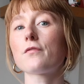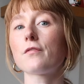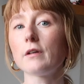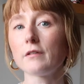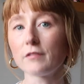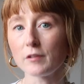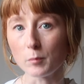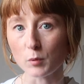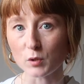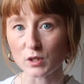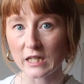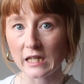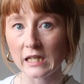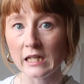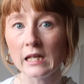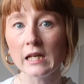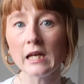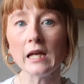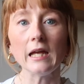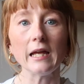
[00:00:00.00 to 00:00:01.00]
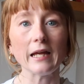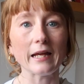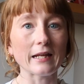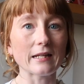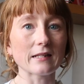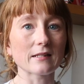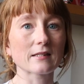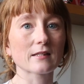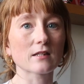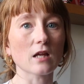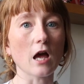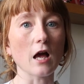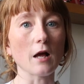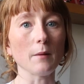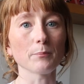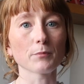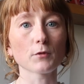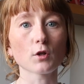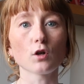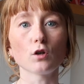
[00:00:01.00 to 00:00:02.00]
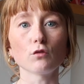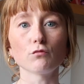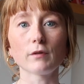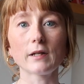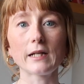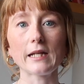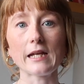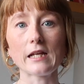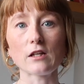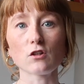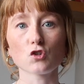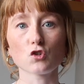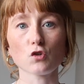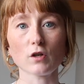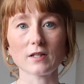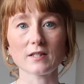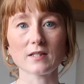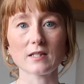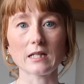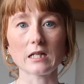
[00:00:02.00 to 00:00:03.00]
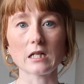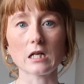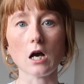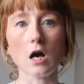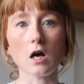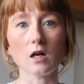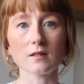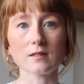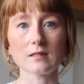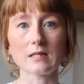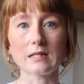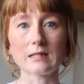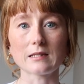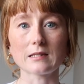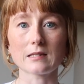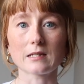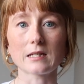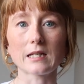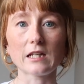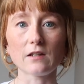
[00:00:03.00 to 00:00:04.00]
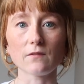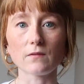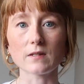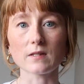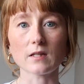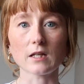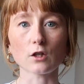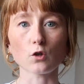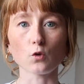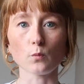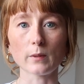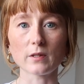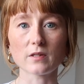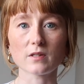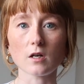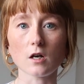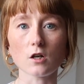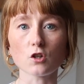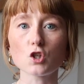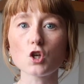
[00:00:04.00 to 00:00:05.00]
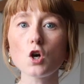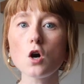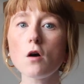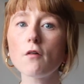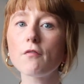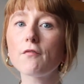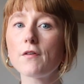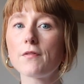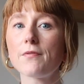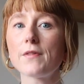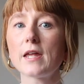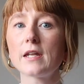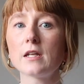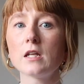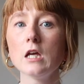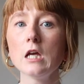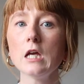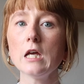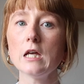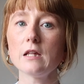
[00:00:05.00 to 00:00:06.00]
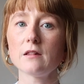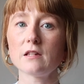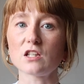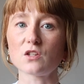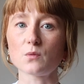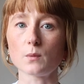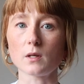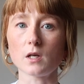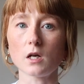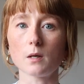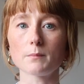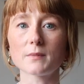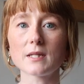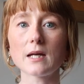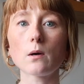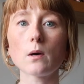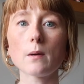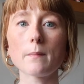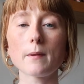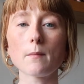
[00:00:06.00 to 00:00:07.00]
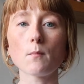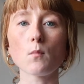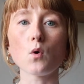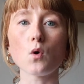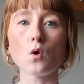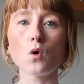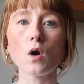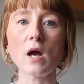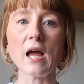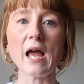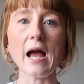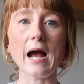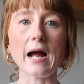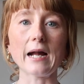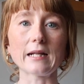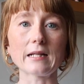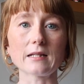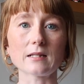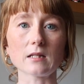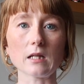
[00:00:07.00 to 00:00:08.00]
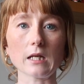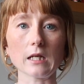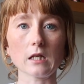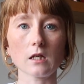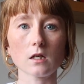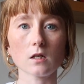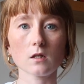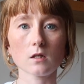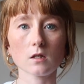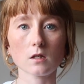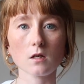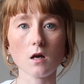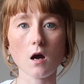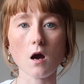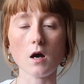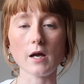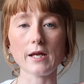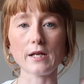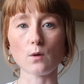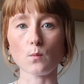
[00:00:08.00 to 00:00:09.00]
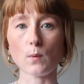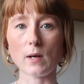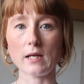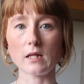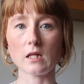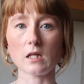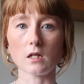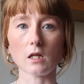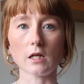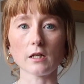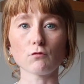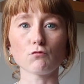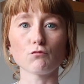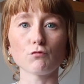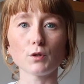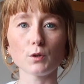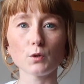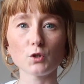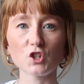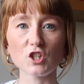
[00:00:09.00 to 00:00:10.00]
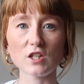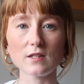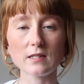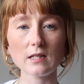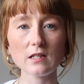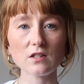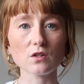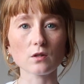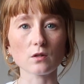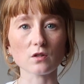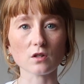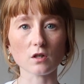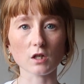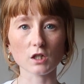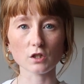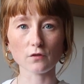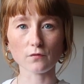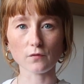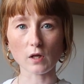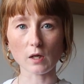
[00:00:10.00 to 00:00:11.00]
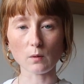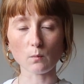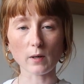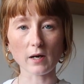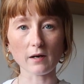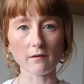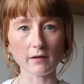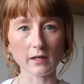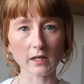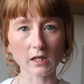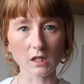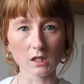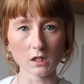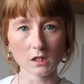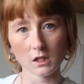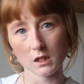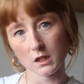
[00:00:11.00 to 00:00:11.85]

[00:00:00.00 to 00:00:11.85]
for everybody. It's got a really interesting cut. So this sleeve is like almost cut off, and then this one comes out a bit more, and it's like cut in a way that like ruches it, so it's kind of like wearing